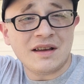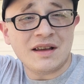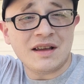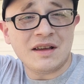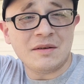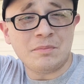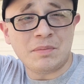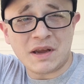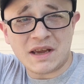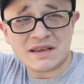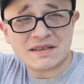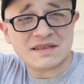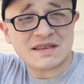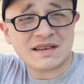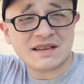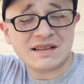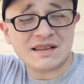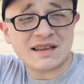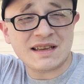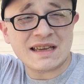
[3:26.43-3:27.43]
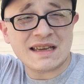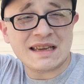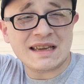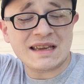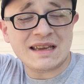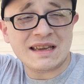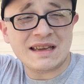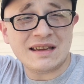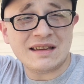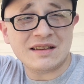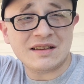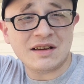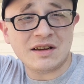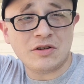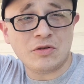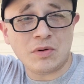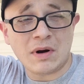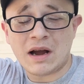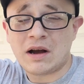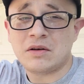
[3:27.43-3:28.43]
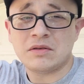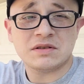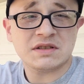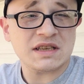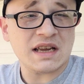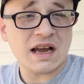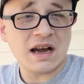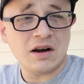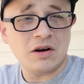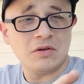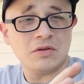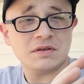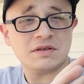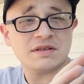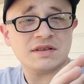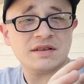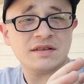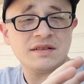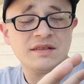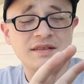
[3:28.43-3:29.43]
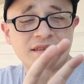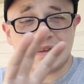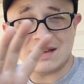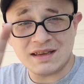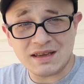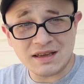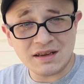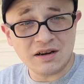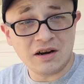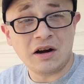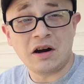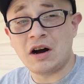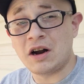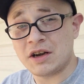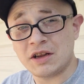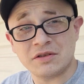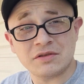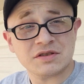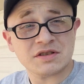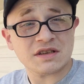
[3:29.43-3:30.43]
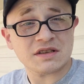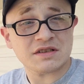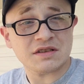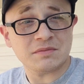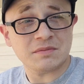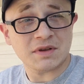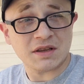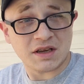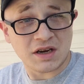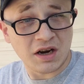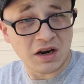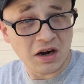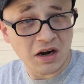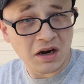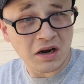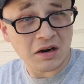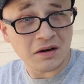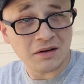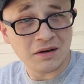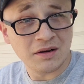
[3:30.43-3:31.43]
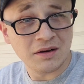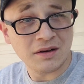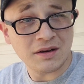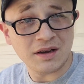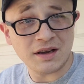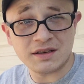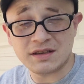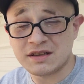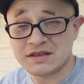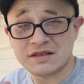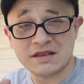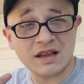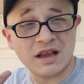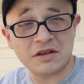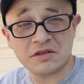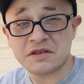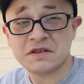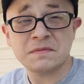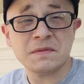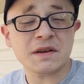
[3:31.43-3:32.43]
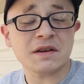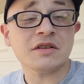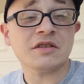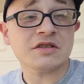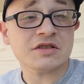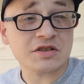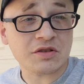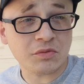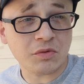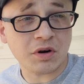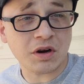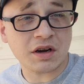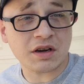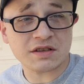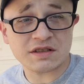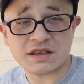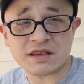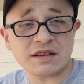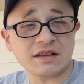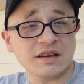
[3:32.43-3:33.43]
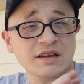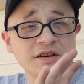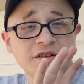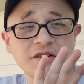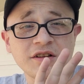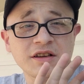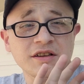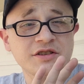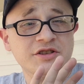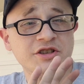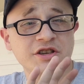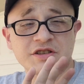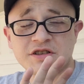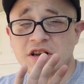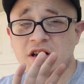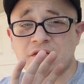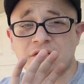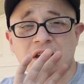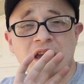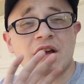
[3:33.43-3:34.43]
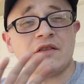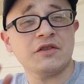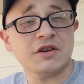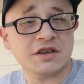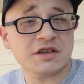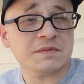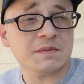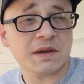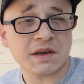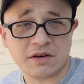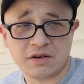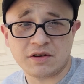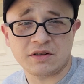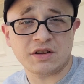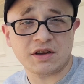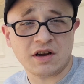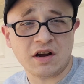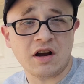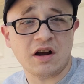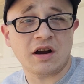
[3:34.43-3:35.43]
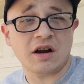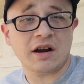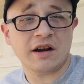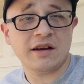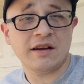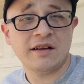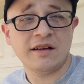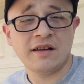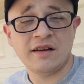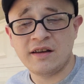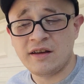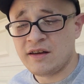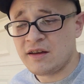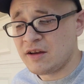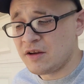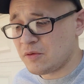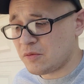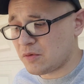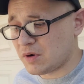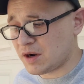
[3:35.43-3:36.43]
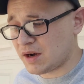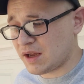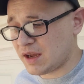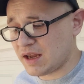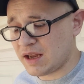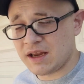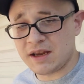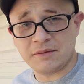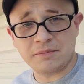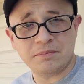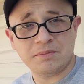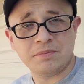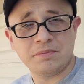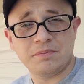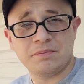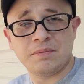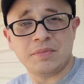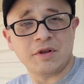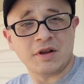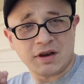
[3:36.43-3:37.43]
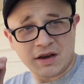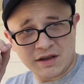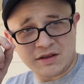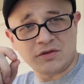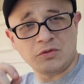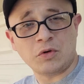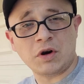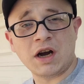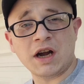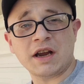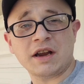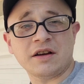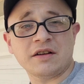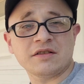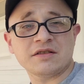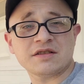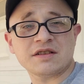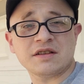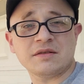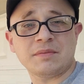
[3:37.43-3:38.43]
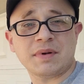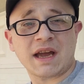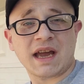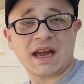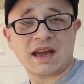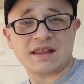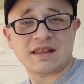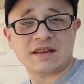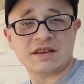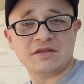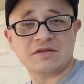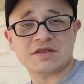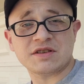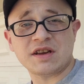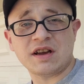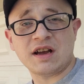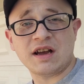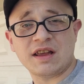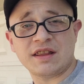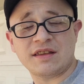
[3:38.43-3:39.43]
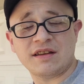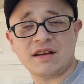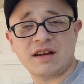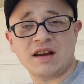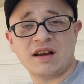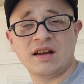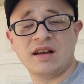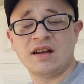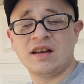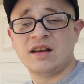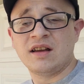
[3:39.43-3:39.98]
it basically grounds out the audio system in the car and doesn't allow the speakers to work, because it literally shuts off every speaker in the car when I plug in the wires in the back that you saw there.